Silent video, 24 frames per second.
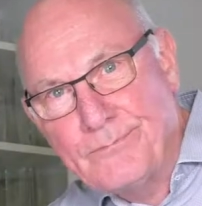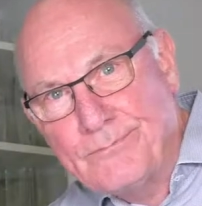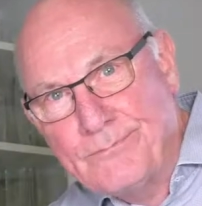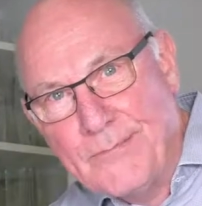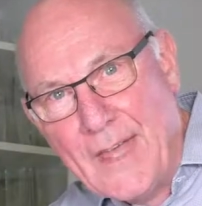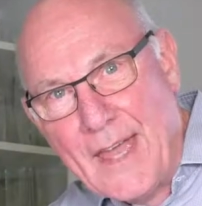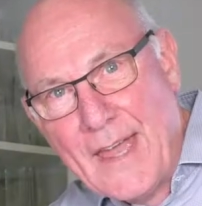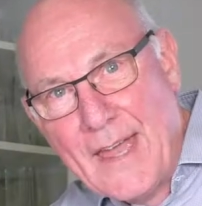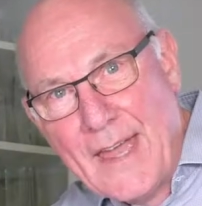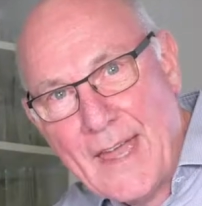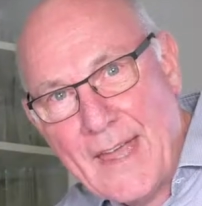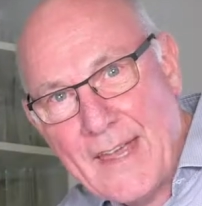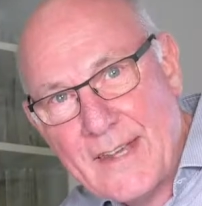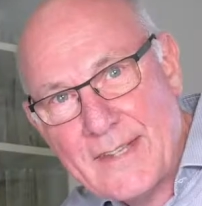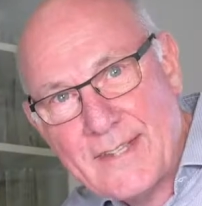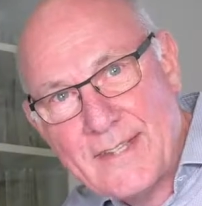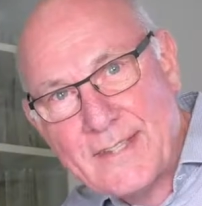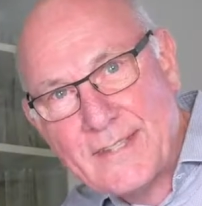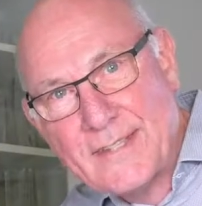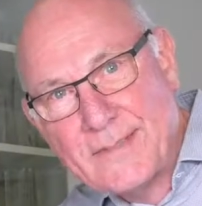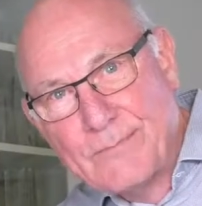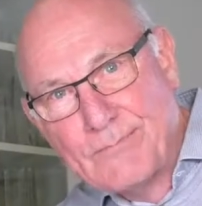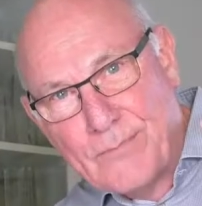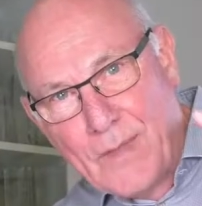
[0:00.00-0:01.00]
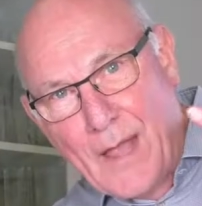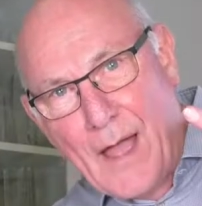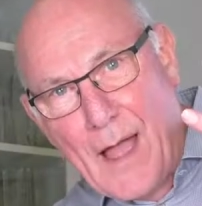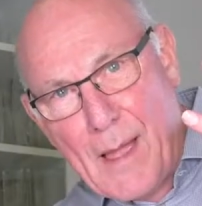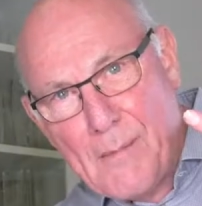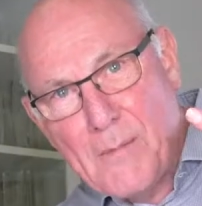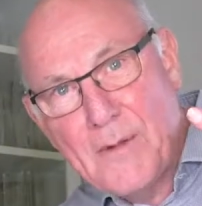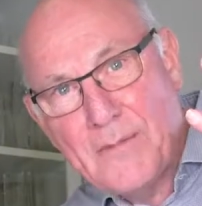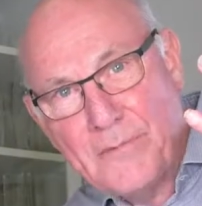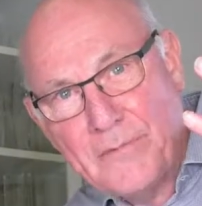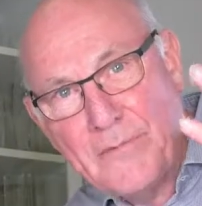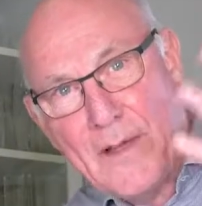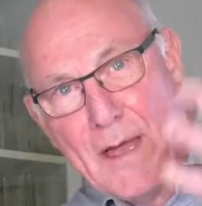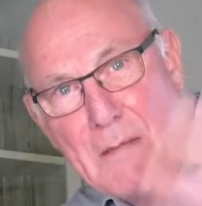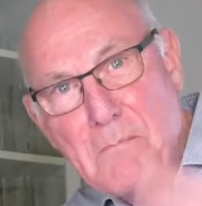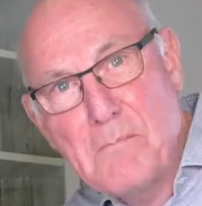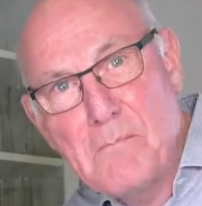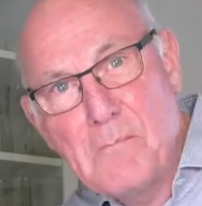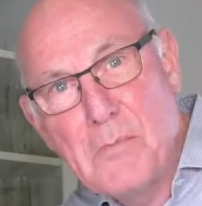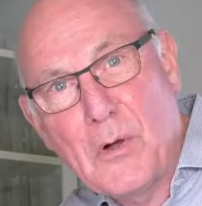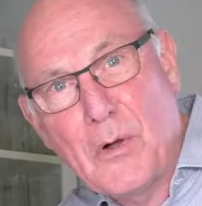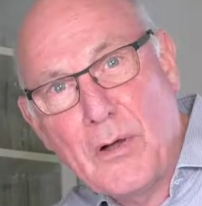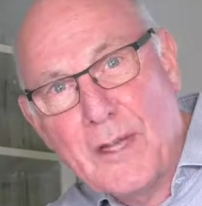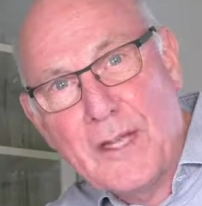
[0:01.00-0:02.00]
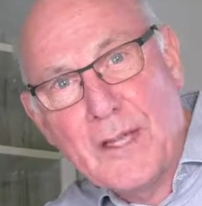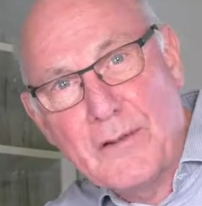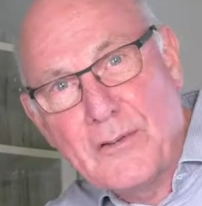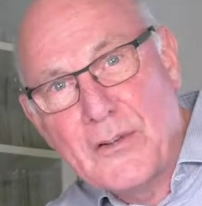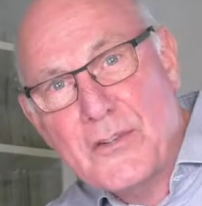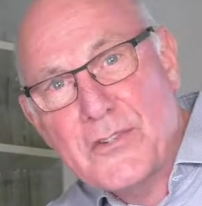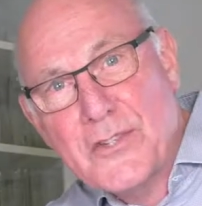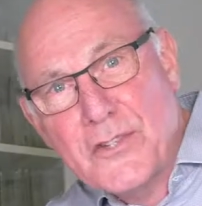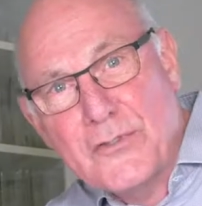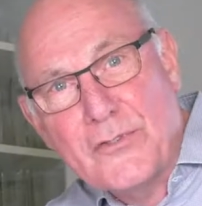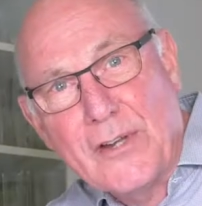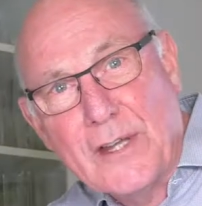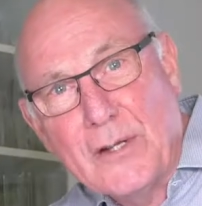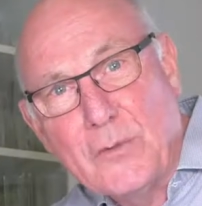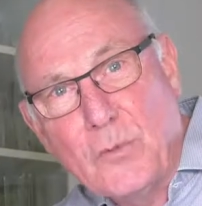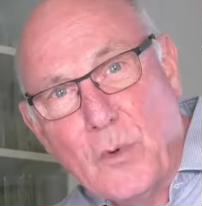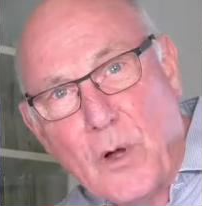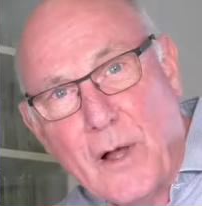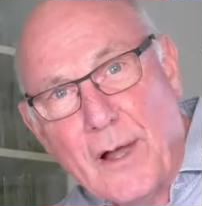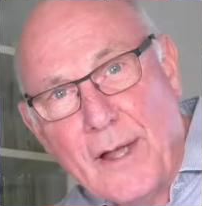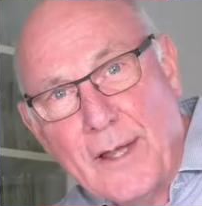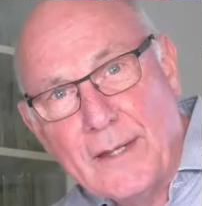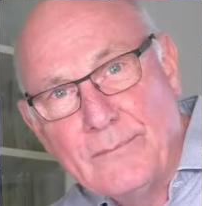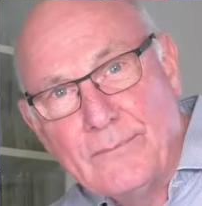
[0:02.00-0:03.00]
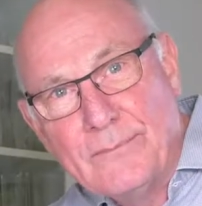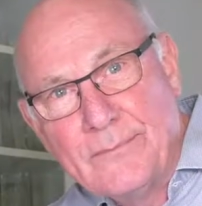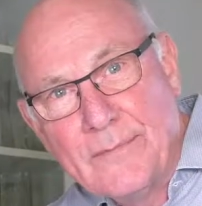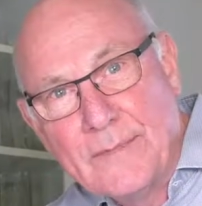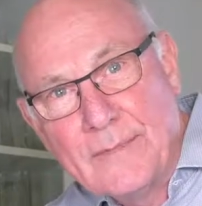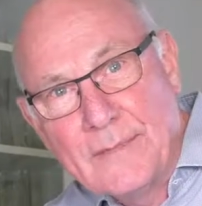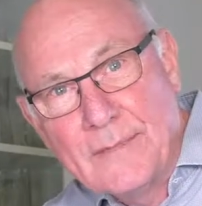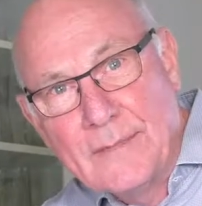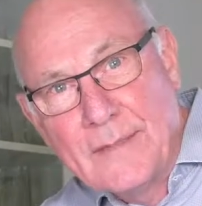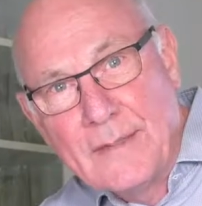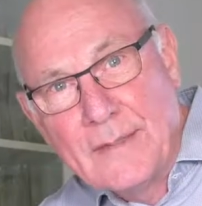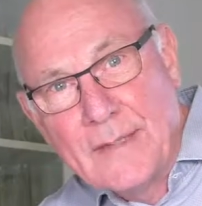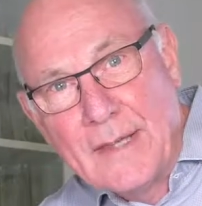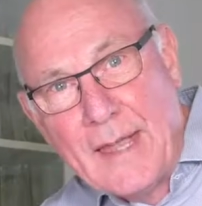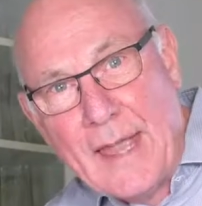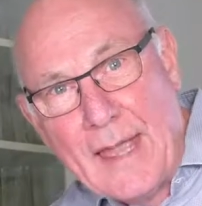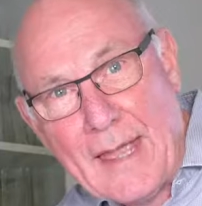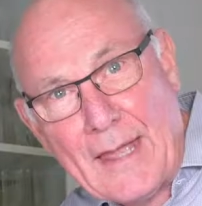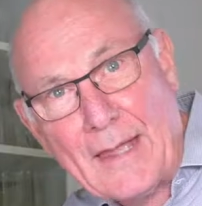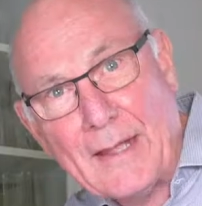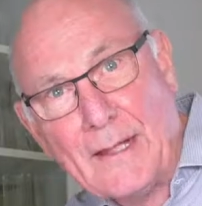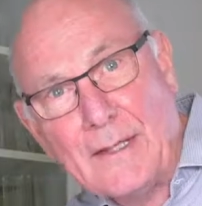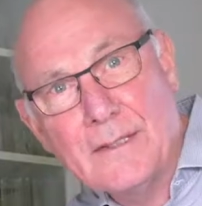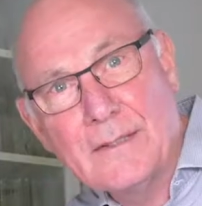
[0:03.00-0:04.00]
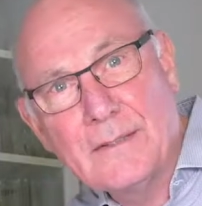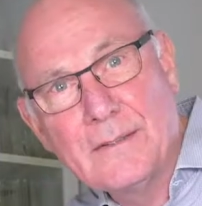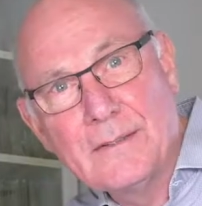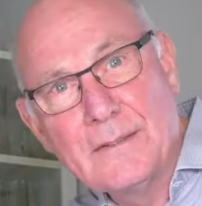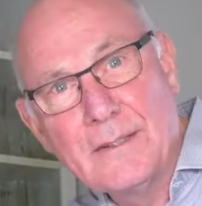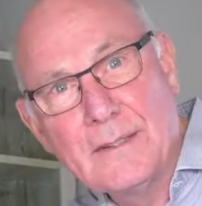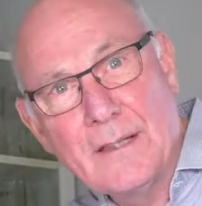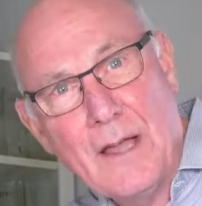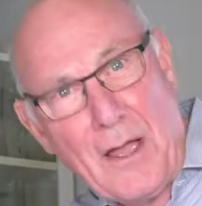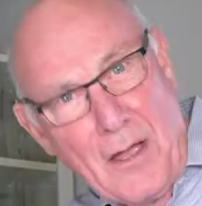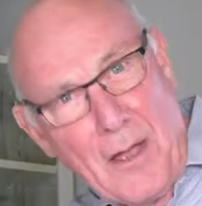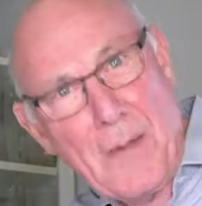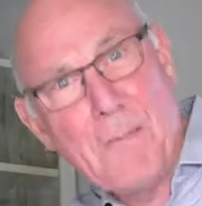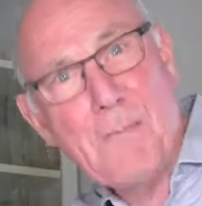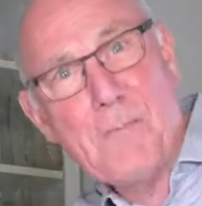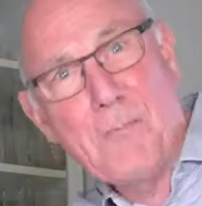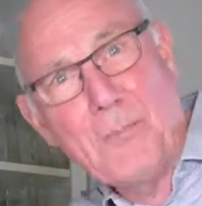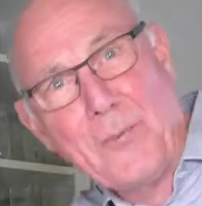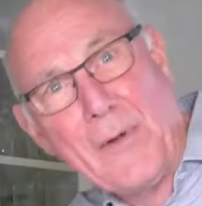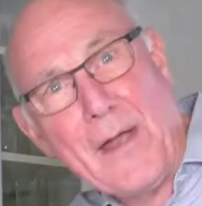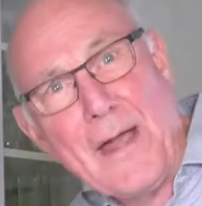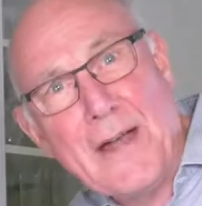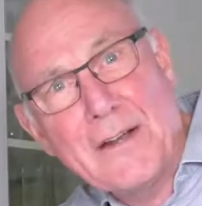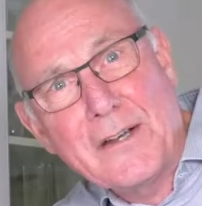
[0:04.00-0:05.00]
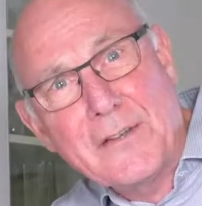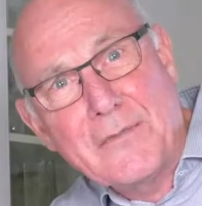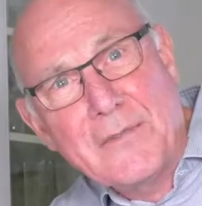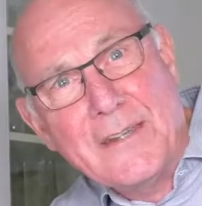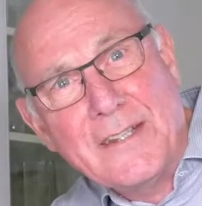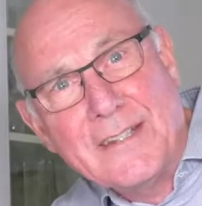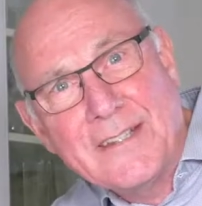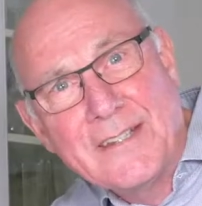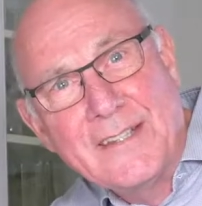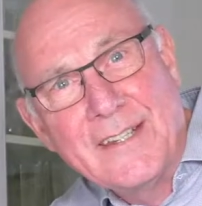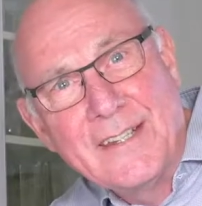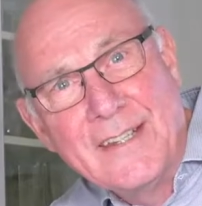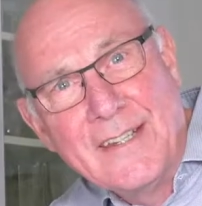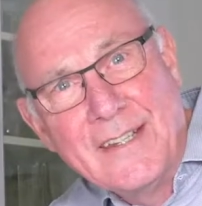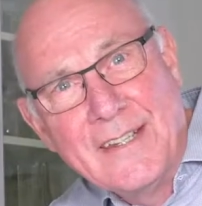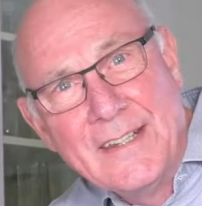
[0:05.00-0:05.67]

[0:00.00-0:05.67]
Yes, I'm a fanboy of Austrian wine. Hell, I'm proud of it.